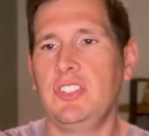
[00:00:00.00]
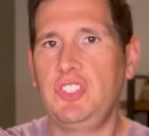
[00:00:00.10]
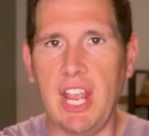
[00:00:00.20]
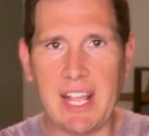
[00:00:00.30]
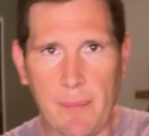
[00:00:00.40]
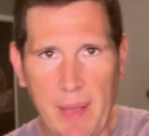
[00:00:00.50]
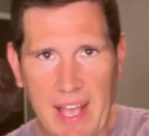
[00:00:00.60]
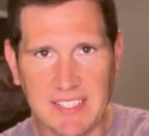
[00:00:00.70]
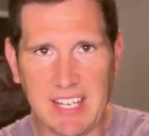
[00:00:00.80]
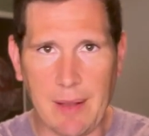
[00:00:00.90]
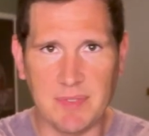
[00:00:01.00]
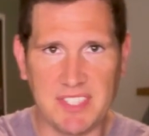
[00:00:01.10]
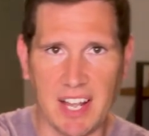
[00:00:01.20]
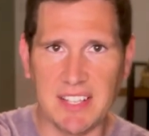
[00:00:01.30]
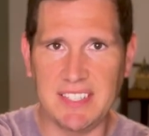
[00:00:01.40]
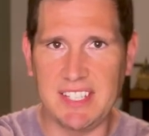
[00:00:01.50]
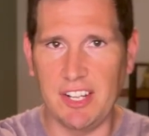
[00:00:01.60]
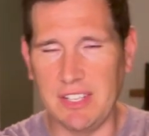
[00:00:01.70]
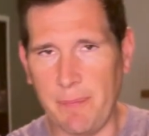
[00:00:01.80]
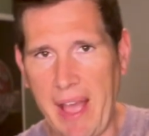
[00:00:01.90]
Jakob has Dom's son
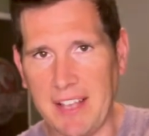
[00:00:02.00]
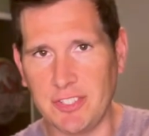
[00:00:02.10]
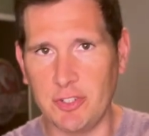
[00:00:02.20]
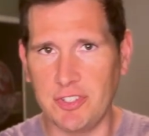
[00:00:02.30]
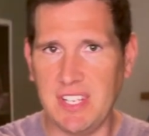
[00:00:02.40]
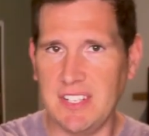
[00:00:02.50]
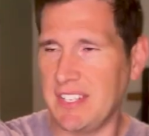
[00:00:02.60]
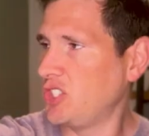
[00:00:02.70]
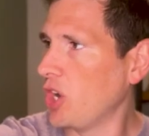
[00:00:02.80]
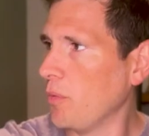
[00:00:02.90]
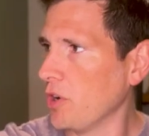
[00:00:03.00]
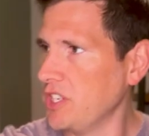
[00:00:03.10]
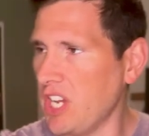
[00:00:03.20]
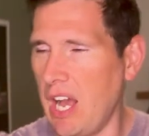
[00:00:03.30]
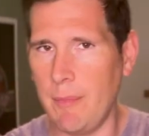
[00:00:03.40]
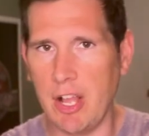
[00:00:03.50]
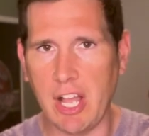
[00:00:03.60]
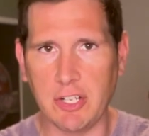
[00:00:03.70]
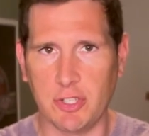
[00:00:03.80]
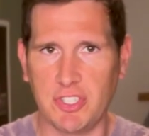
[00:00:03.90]
still in the passenger seat. He's like, Don't worry, Dom, I
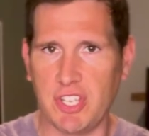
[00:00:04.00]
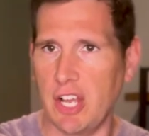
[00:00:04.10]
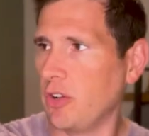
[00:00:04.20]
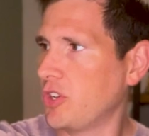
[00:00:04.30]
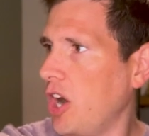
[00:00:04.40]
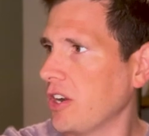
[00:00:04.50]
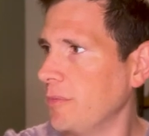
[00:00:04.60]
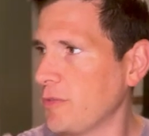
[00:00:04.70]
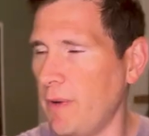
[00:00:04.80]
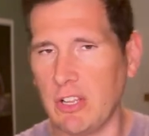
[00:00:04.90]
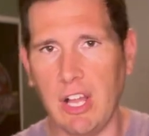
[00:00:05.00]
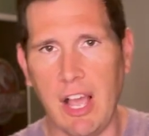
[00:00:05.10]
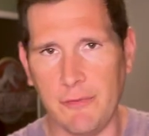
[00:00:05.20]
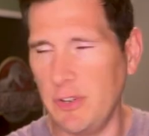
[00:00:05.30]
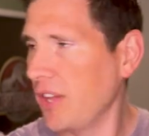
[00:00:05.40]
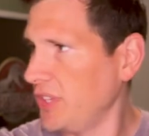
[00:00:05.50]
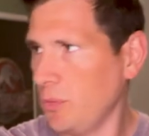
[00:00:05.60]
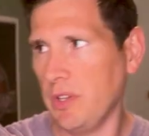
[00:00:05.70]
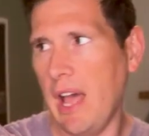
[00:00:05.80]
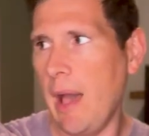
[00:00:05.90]
got your son. I'll guard him with my life.
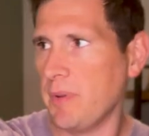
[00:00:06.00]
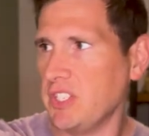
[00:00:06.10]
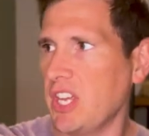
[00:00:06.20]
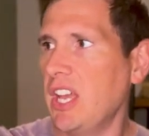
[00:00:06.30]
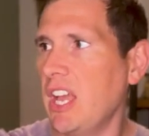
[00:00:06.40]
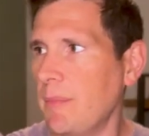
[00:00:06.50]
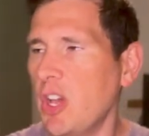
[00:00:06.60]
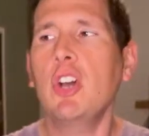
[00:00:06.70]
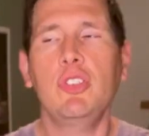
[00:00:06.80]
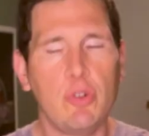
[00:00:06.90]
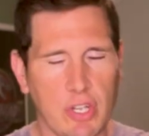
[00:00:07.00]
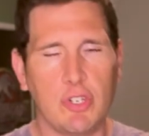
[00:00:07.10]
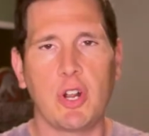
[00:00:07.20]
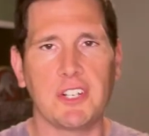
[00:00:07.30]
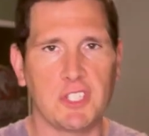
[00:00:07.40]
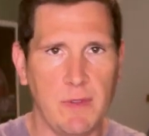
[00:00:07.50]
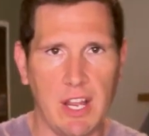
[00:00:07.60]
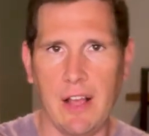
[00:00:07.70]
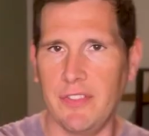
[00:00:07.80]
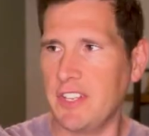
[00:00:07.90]
Nothing will happen to him. You can trust
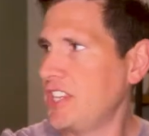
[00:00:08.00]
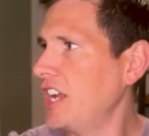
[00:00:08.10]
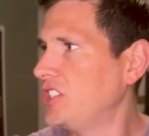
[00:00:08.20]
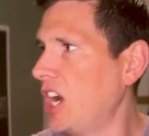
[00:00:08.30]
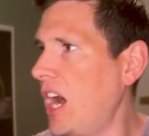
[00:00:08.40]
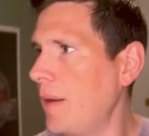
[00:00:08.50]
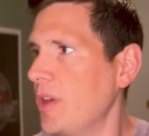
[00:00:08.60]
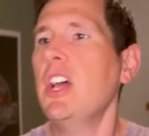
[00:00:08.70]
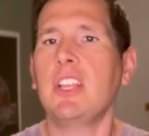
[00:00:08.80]
me on this. Hey, Dom,